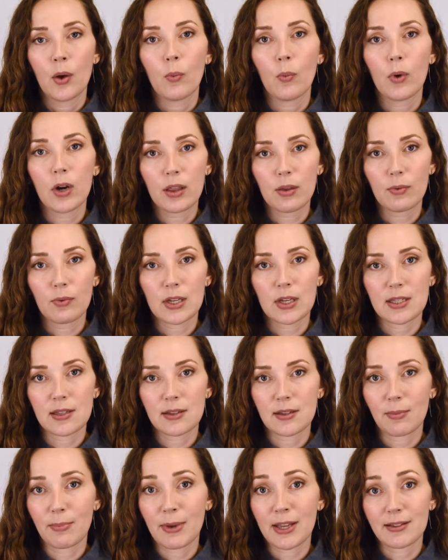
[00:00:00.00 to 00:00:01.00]
One of the
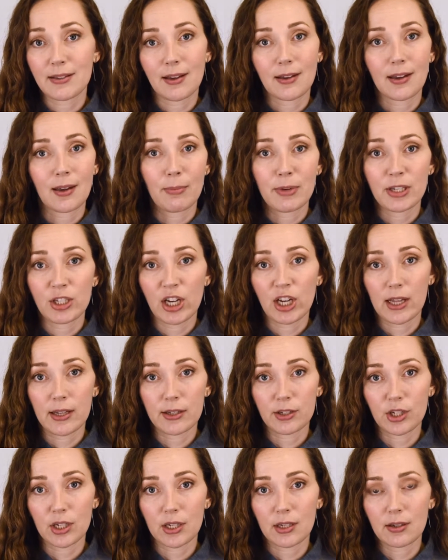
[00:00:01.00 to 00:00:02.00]
reasons that baseline can be
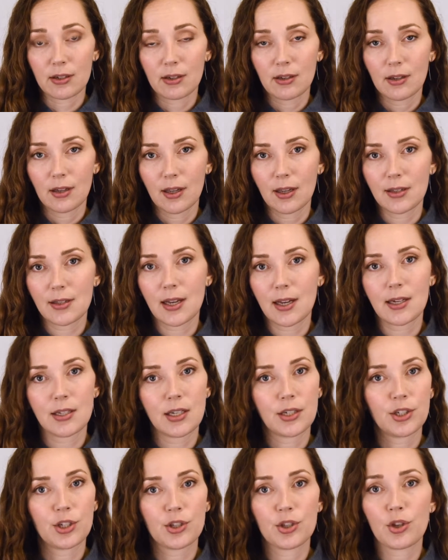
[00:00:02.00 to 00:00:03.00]
challenging is that it
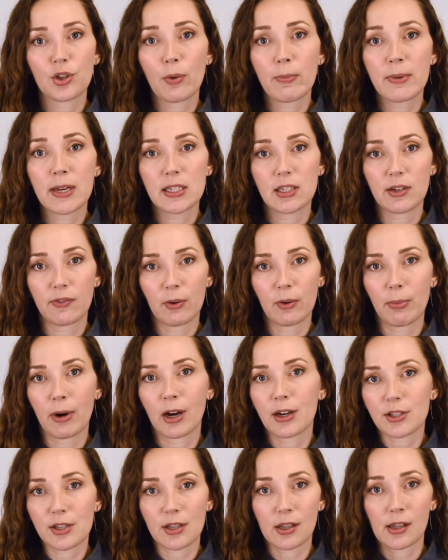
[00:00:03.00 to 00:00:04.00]
touches so many different
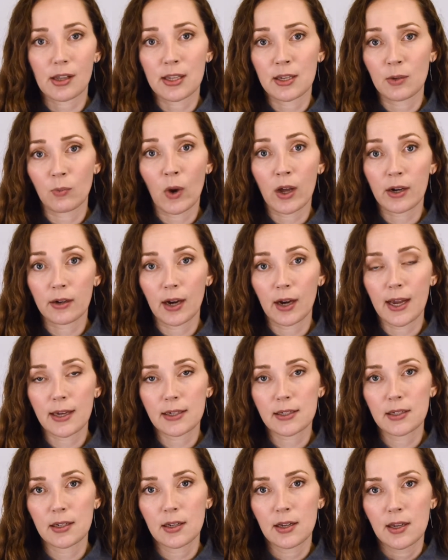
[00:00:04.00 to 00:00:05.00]
parts of the Clean Water
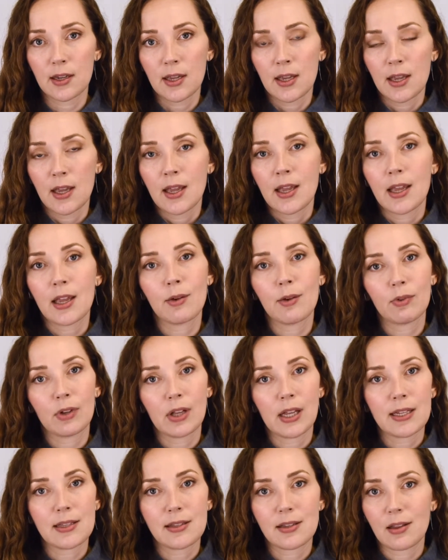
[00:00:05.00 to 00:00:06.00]
Act. It
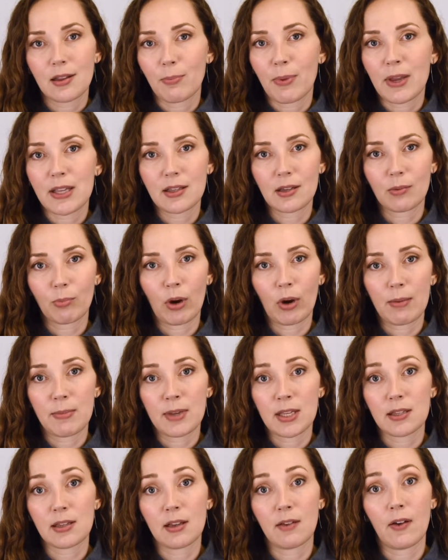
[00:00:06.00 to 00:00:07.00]
relates to the basic
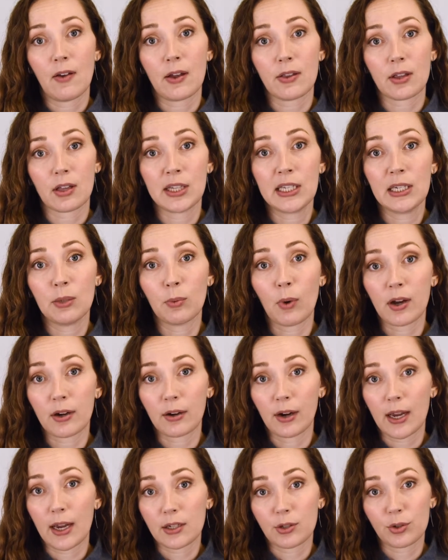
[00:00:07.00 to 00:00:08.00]
premise of how the Clean
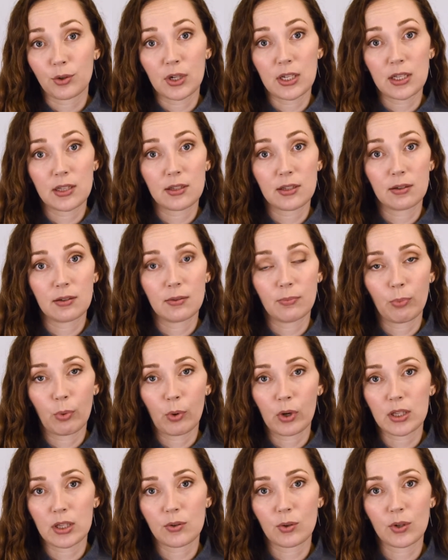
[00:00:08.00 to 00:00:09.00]
Water Act treats
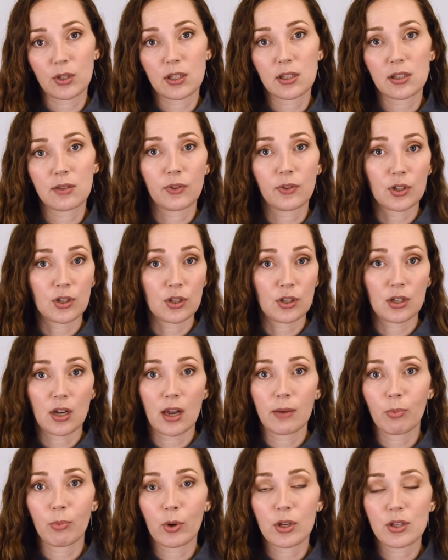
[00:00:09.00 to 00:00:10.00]
point sources versus
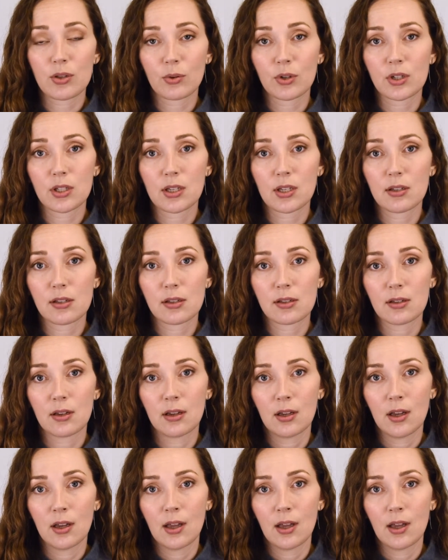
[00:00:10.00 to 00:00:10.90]
non-point sources,